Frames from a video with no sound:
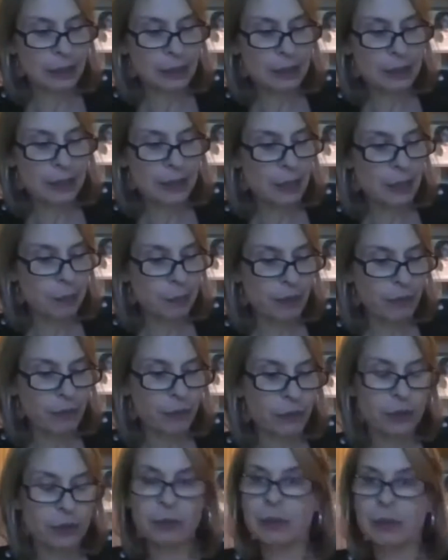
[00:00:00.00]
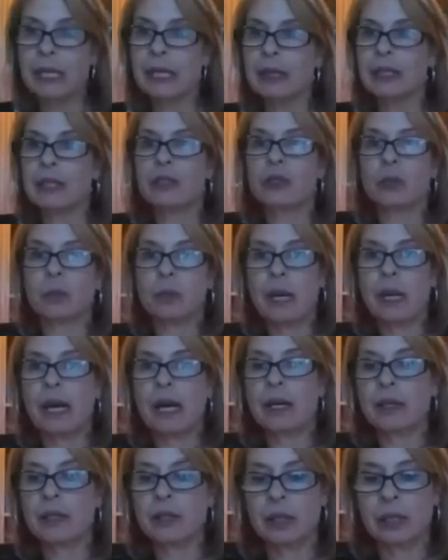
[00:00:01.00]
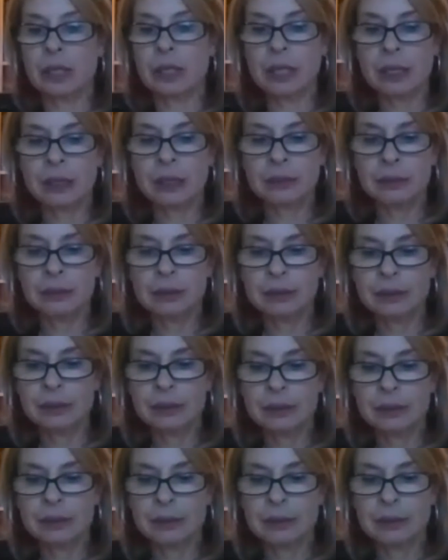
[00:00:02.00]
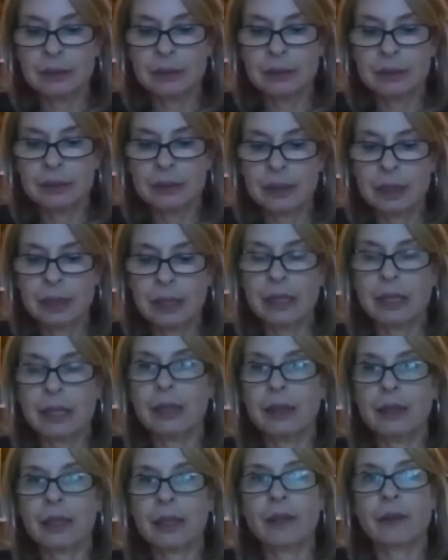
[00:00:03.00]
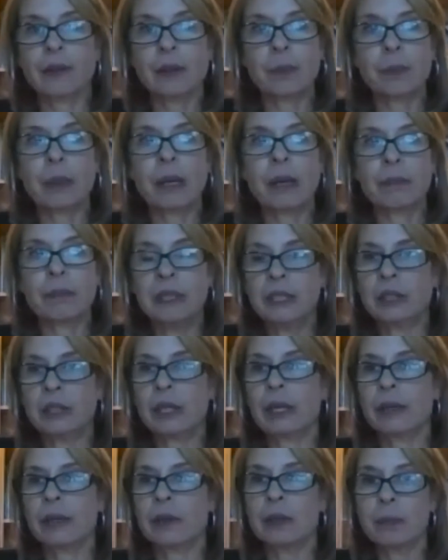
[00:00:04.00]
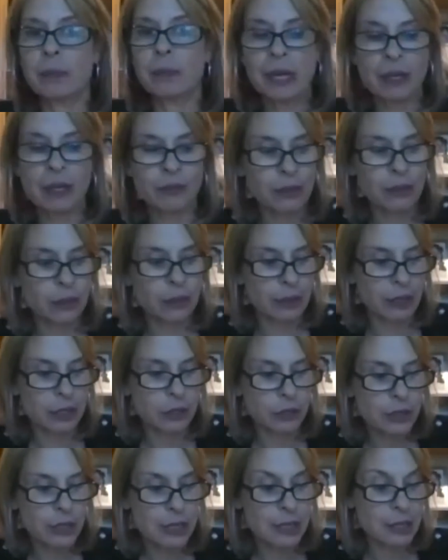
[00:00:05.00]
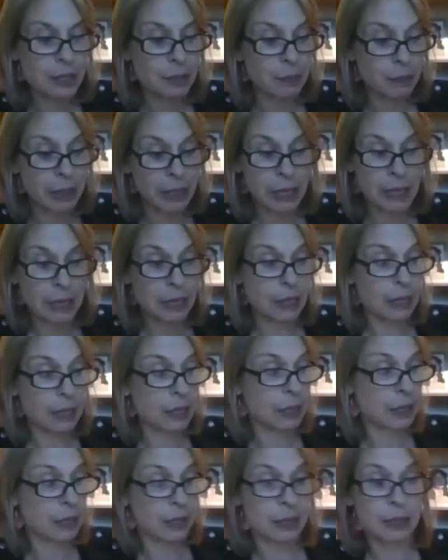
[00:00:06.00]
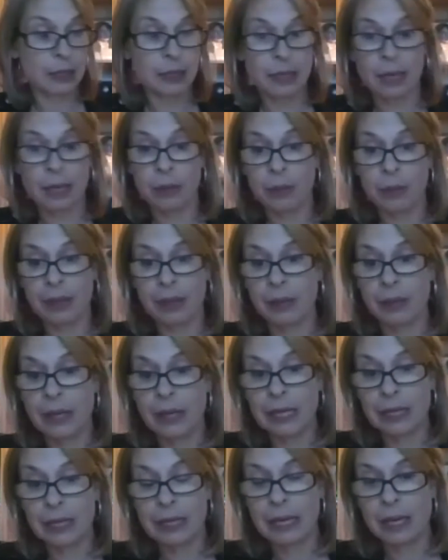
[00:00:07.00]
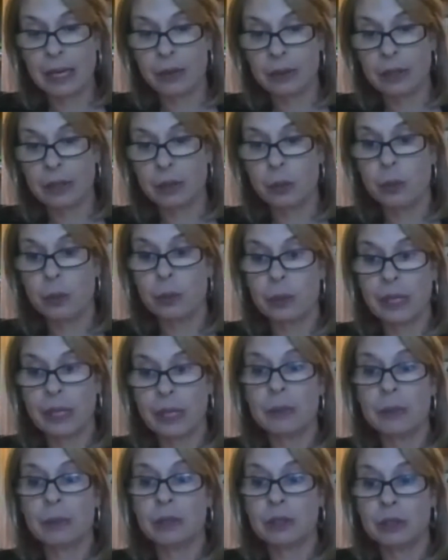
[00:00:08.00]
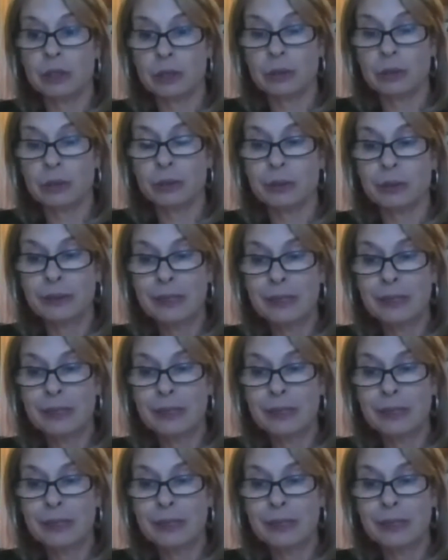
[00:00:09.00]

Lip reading: said it before, right? The suppliers are an integral part of our ecosystem, and I can say without any doubt that we were able to